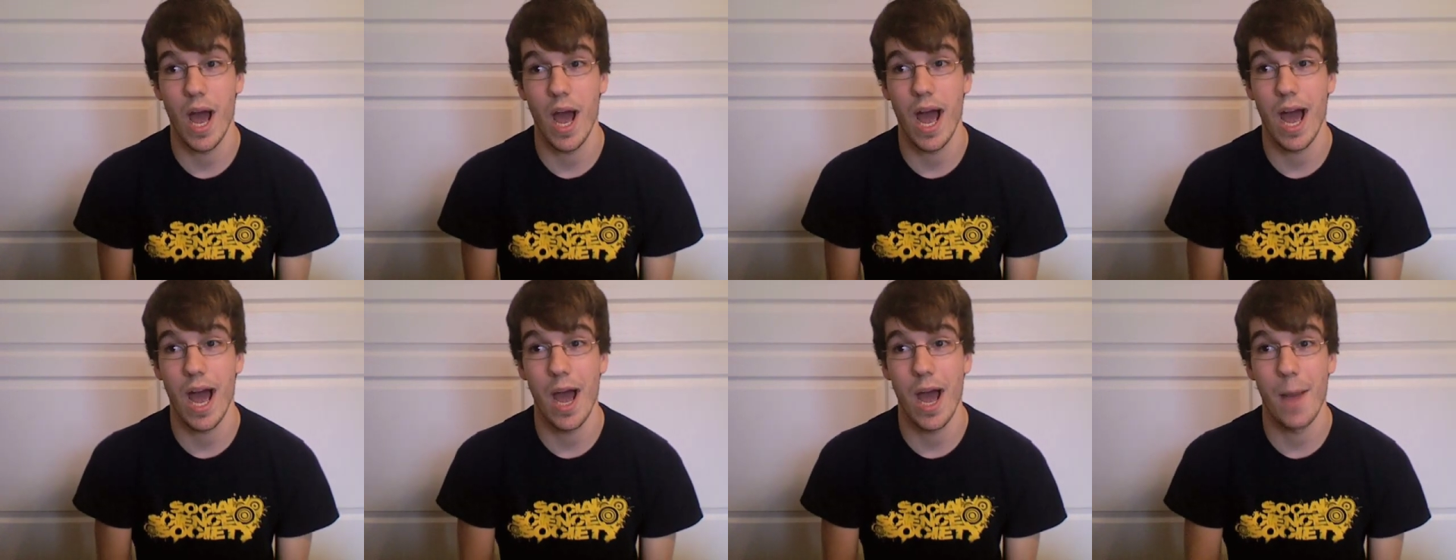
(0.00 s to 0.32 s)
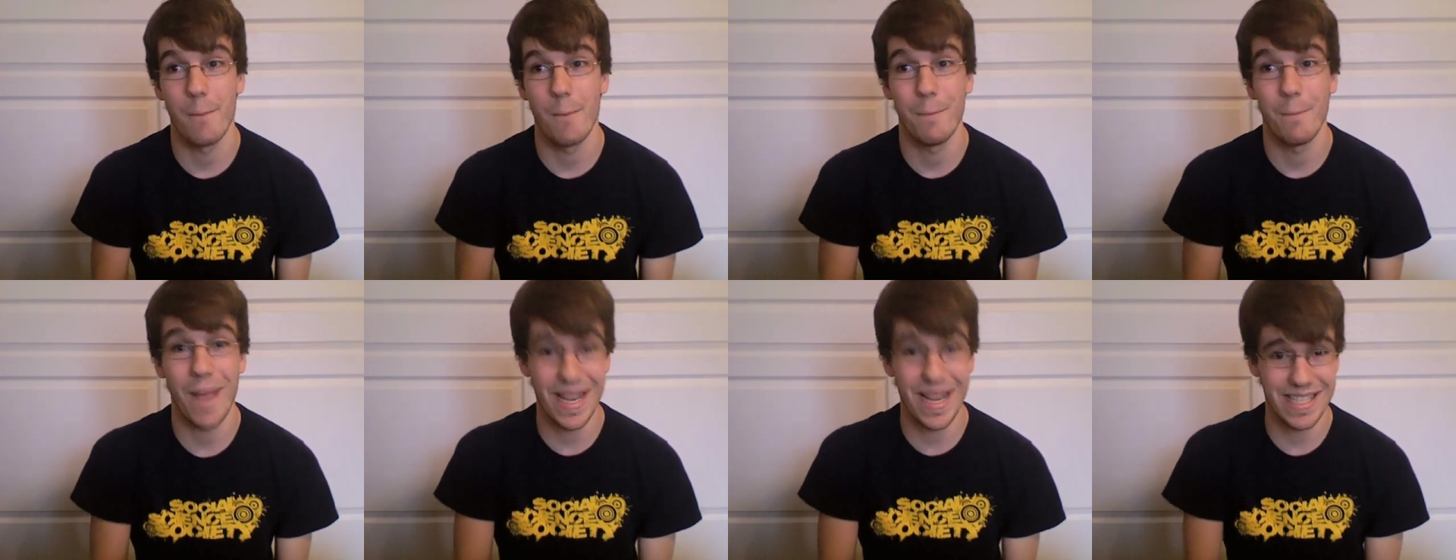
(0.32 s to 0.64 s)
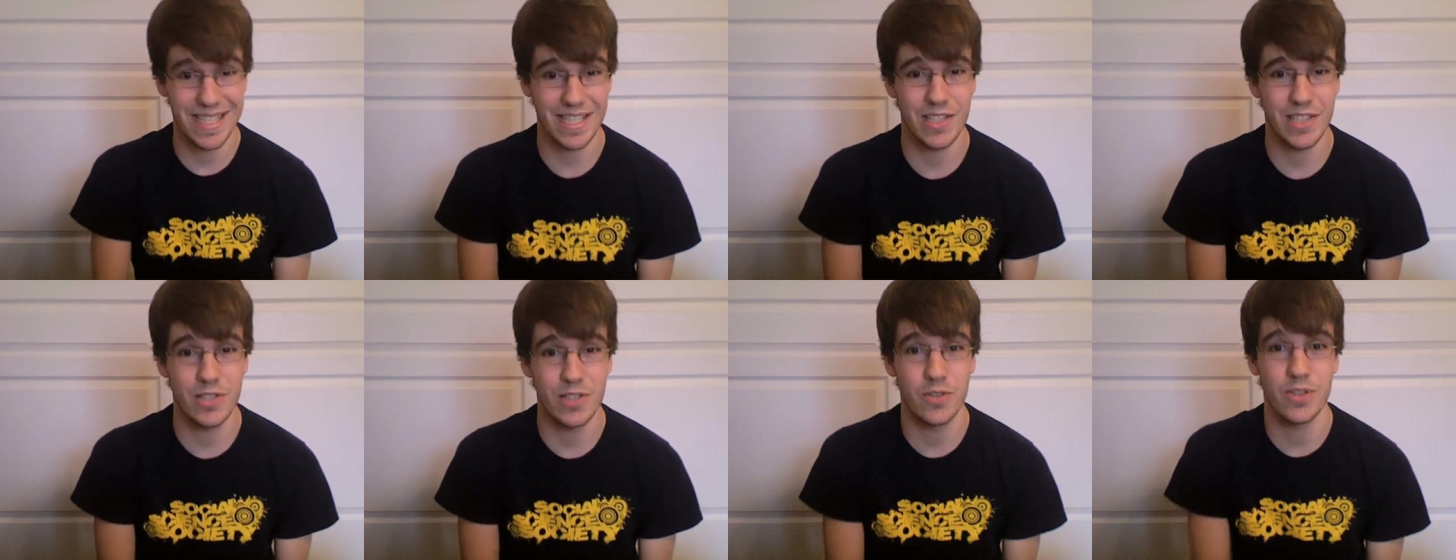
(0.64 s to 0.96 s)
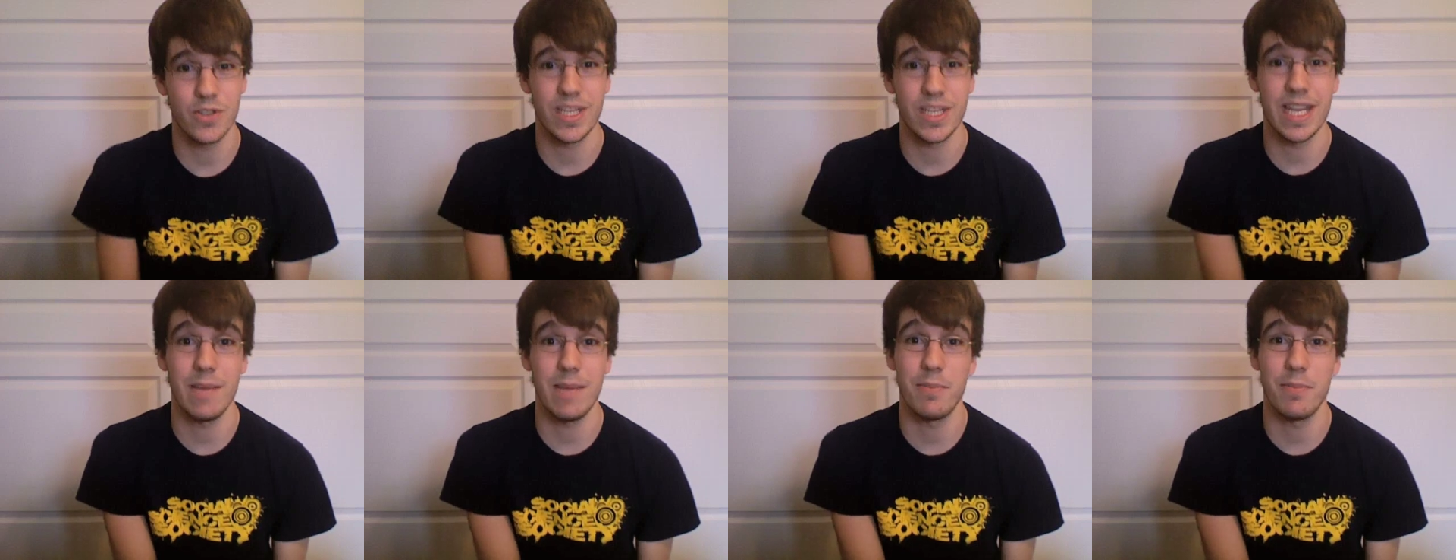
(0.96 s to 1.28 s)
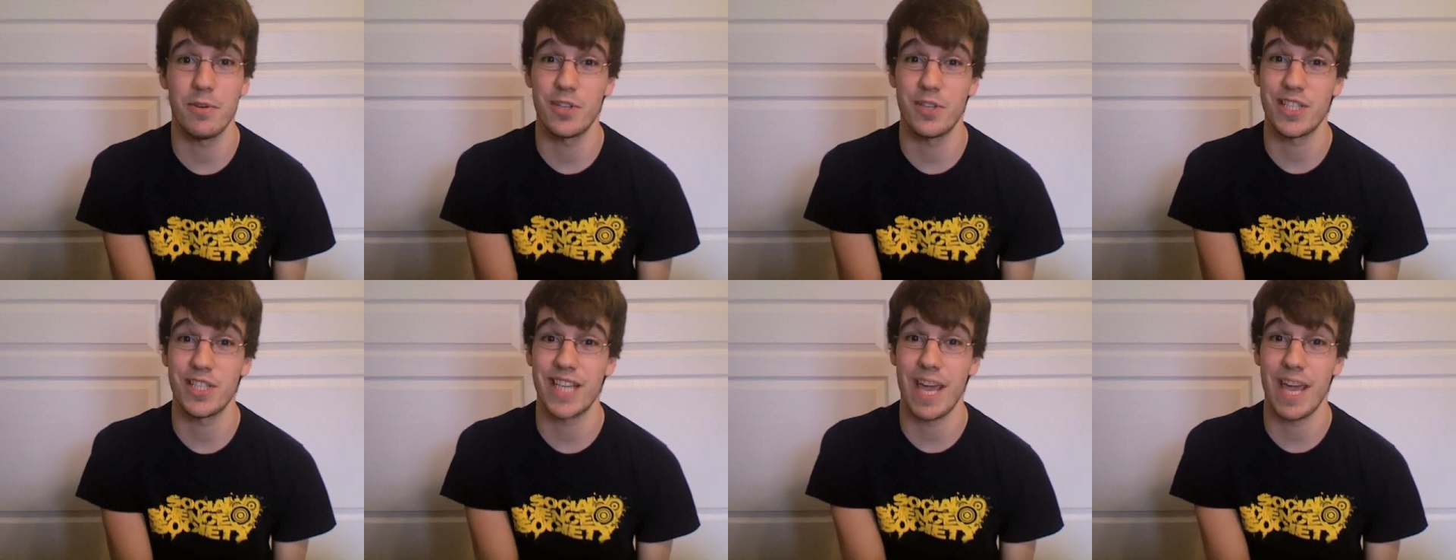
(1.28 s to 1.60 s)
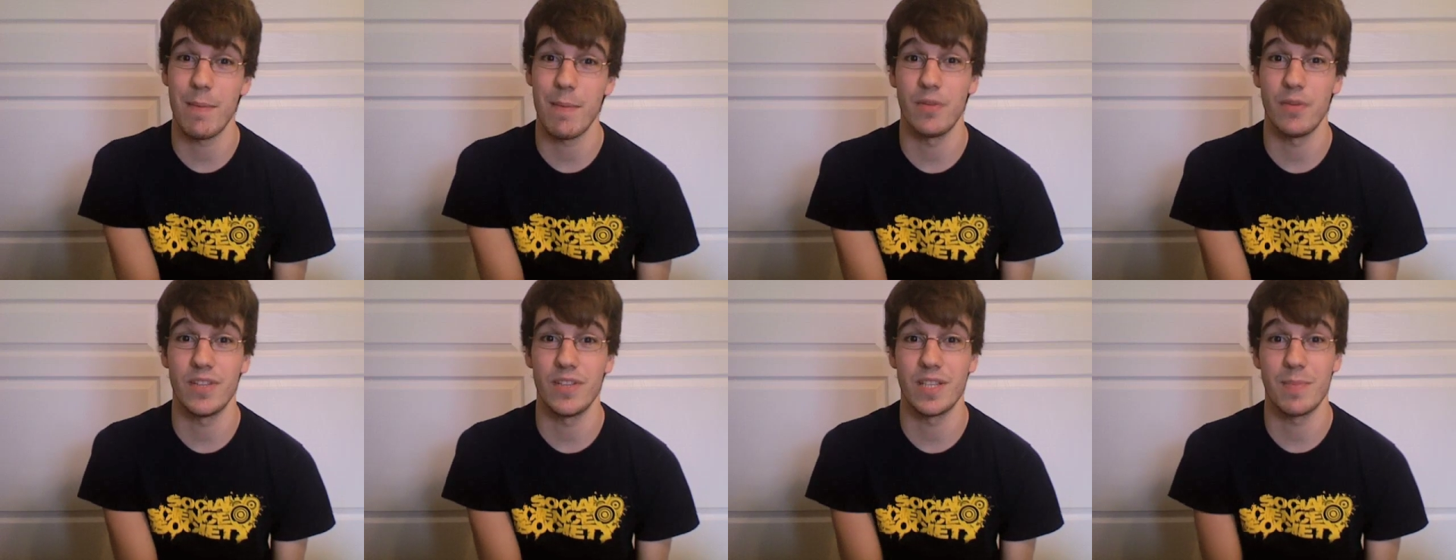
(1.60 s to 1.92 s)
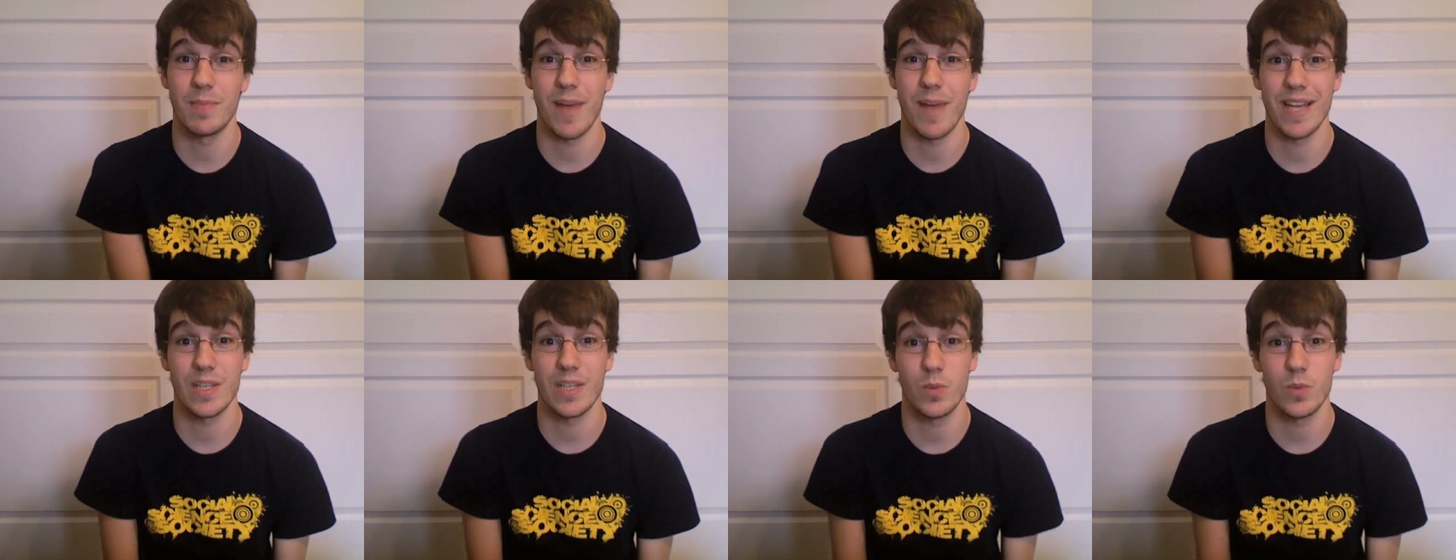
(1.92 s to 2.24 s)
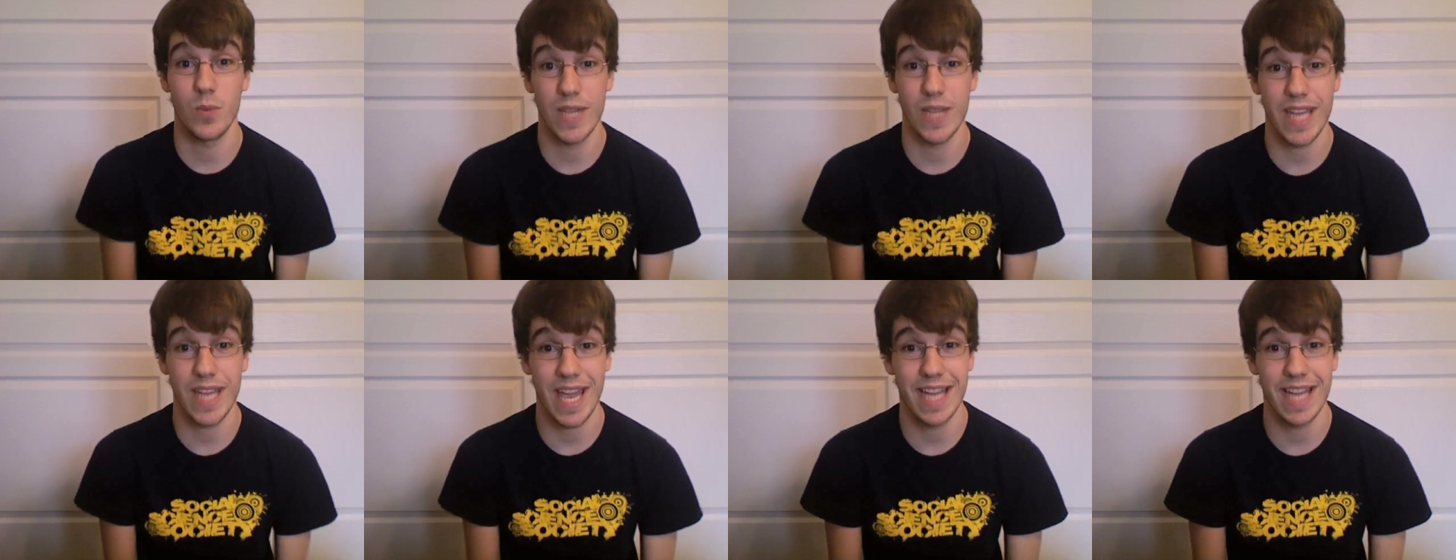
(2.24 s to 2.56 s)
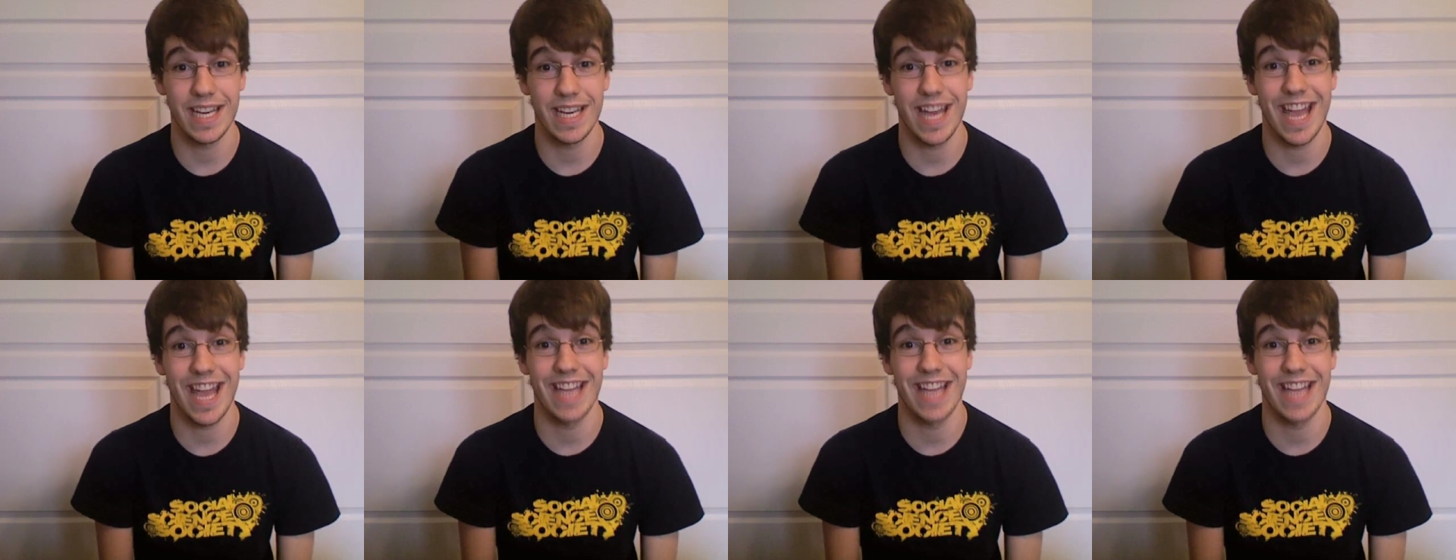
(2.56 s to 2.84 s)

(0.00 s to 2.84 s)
My Sister's Keeper just came out this past weekend,